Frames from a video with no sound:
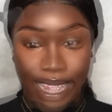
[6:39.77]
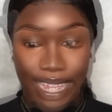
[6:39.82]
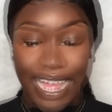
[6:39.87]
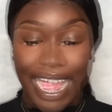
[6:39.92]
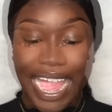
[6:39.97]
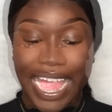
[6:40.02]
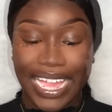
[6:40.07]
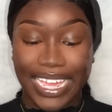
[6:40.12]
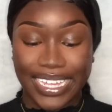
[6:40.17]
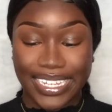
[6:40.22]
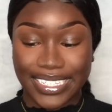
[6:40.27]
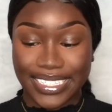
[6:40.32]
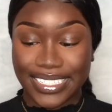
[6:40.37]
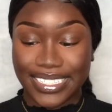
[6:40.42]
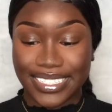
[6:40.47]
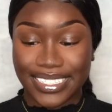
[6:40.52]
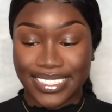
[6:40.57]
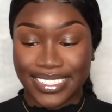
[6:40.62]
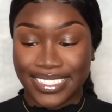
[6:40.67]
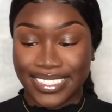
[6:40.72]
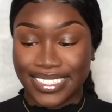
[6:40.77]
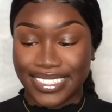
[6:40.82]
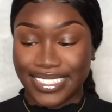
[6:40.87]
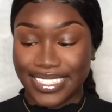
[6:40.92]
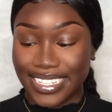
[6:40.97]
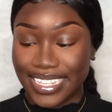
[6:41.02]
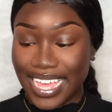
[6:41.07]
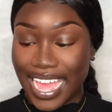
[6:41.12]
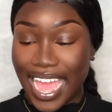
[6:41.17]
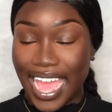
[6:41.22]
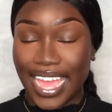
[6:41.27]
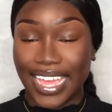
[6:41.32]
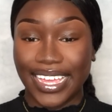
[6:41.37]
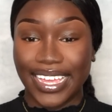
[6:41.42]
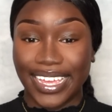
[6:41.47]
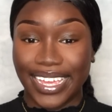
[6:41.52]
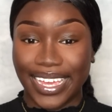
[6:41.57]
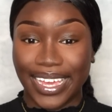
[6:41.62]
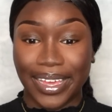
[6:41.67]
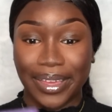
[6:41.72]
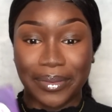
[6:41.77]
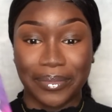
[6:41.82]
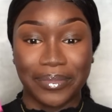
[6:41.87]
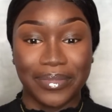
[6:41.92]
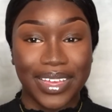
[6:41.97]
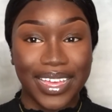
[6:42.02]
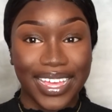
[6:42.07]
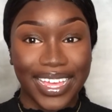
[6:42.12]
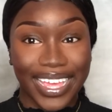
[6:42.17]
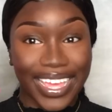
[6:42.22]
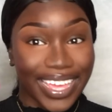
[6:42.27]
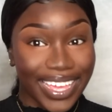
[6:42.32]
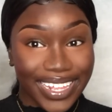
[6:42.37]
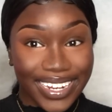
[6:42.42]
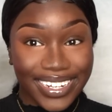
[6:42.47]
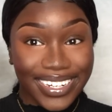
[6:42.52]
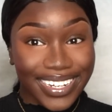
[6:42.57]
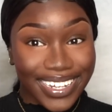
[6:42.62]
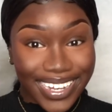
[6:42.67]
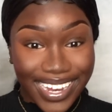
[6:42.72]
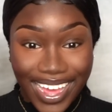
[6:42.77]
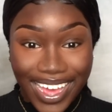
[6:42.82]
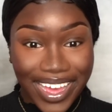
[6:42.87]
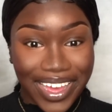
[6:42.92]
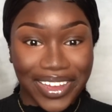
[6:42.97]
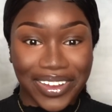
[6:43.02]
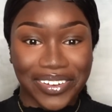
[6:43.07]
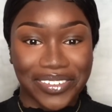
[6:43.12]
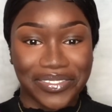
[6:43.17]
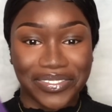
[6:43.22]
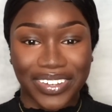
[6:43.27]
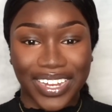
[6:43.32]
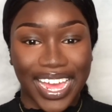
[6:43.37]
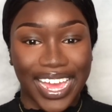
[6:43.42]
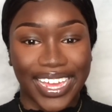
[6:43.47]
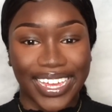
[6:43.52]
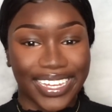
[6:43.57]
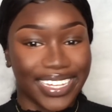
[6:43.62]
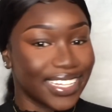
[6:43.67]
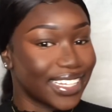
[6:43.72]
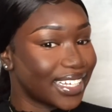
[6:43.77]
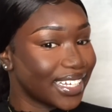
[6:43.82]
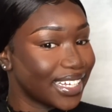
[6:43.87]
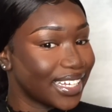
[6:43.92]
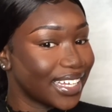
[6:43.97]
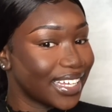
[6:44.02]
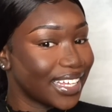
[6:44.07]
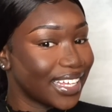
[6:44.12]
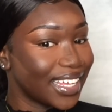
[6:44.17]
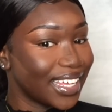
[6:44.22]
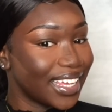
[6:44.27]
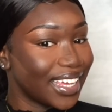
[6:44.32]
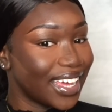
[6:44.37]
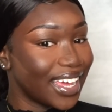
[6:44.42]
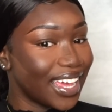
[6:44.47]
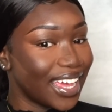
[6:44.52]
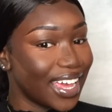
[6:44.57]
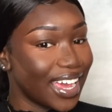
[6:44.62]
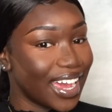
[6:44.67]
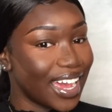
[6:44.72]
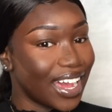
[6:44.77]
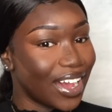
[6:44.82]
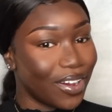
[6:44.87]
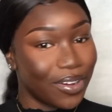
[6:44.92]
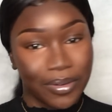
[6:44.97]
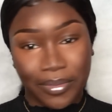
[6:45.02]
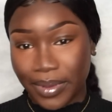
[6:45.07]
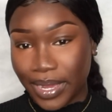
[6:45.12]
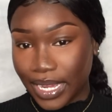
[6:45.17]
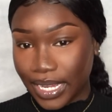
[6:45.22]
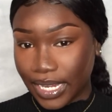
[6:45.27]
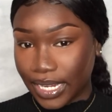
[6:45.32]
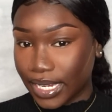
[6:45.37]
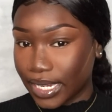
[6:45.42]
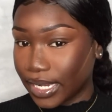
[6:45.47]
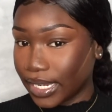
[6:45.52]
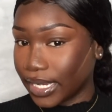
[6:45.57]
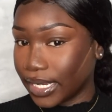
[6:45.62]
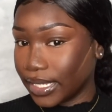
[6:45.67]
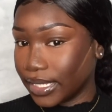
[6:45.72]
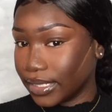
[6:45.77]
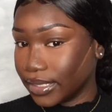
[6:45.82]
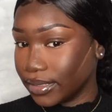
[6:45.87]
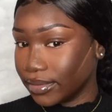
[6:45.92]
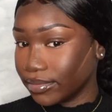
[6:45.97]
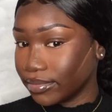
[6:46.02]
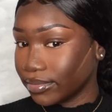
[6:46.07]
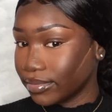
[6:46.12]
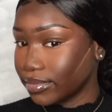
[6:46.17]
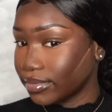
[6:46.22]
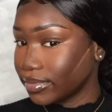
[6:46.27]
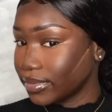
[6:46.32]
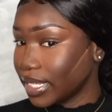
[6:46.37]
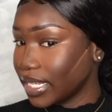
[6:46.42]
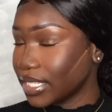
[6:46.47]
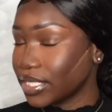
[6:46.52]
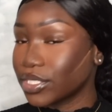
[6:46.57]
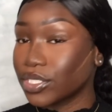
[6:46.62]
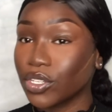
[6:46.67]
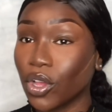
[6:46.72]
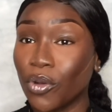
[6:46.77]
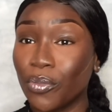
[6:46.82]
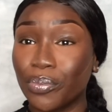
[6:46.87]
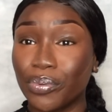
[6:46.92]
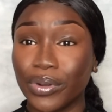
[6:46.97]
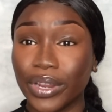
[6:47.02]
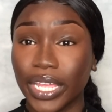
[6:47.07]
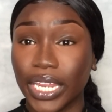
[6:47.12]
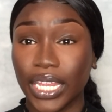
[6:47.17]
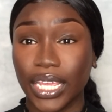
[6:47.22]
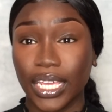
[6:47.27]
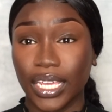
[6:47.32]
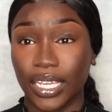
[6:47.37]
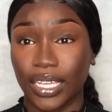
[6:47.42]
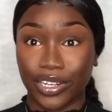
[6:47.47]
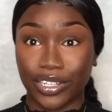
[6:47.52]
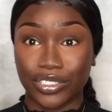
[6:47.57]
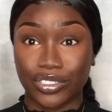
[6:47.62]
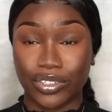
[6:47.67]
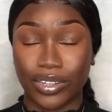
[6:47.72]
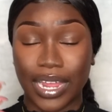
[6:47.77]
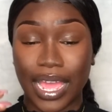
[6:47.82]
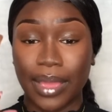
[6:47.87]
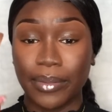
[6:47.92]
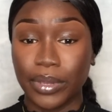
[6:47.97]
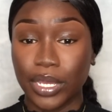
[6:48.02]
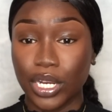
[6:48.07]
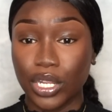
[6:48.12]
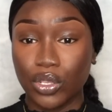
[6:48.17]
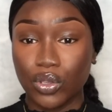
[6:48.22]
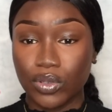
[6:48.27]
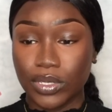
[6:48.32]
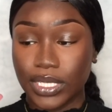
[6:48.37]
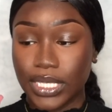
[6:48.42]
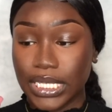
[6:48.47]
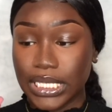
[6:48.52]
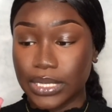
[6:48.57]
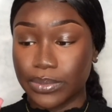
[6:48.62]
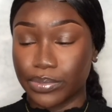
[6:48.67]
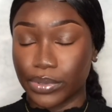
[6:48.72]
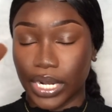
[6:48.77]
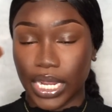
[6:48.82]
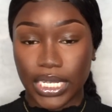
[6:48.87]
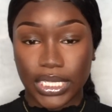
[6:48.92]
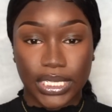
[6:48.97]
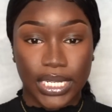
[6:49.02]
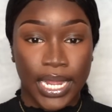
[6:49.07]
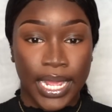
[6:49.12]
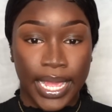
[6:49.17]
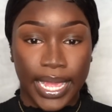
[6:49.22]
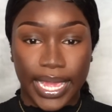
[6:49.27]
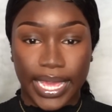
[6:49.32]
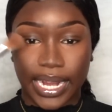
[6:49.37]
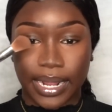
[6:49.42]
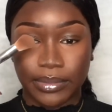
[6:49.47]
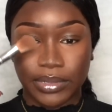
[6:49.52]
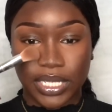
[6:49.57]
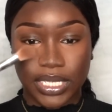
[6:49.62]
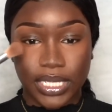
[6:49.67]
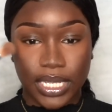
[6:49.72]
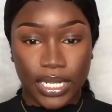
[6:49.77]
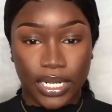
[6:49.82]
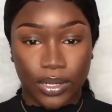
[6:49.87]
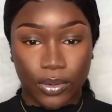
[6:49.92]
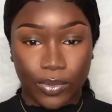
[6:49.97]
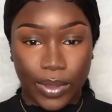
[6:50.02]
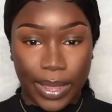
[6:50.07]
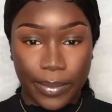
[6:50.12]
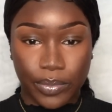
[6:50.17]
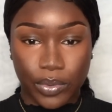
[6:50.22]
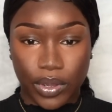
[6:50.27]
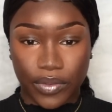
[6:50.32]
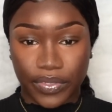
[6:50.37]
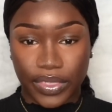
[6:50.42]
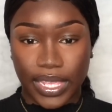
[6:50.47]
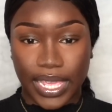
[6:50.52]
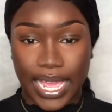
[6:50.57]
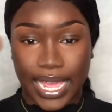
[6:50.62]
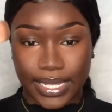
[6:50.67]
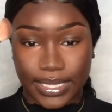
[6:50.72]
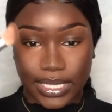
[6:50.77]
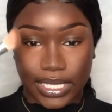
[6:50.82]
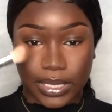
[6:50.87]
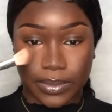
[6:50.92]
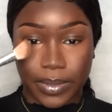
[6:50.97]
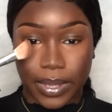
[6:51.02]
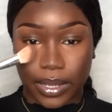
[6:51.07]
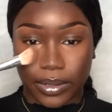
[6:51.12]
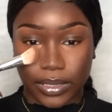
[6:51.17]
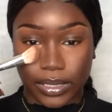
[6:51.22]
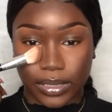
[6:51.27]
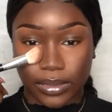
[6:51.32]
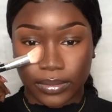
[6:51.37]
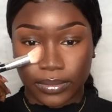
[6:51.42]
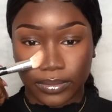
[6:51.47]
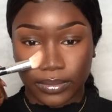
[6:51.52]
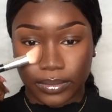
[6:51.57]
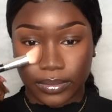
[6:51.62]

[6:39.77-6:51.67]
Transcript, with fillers: Guys, I am in love. Like, oh my god. It's so pretty. So now I'm going to use this brush and I'm just going to wipe off the excess powder.